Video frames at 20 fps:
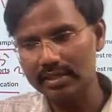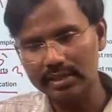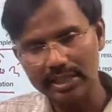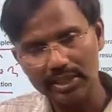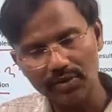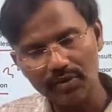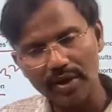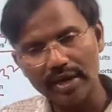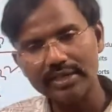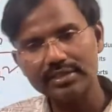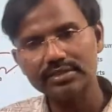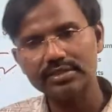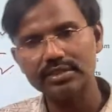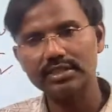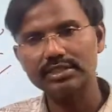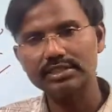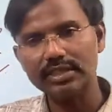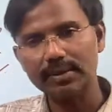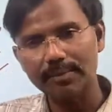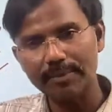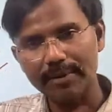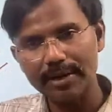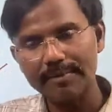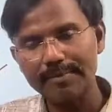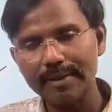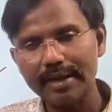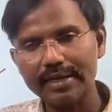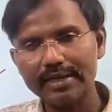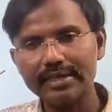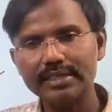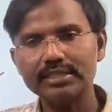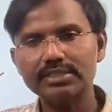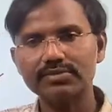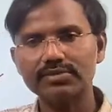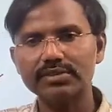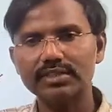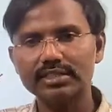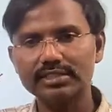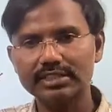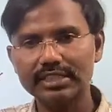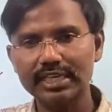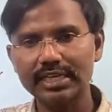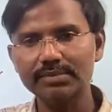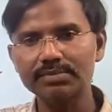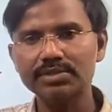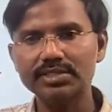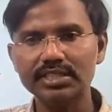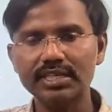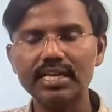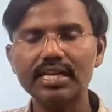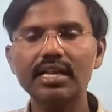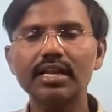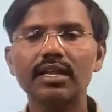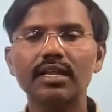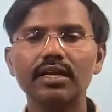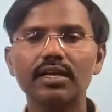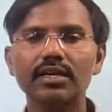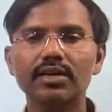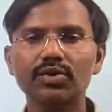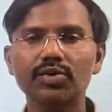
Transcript: device in separate packets with the same seal.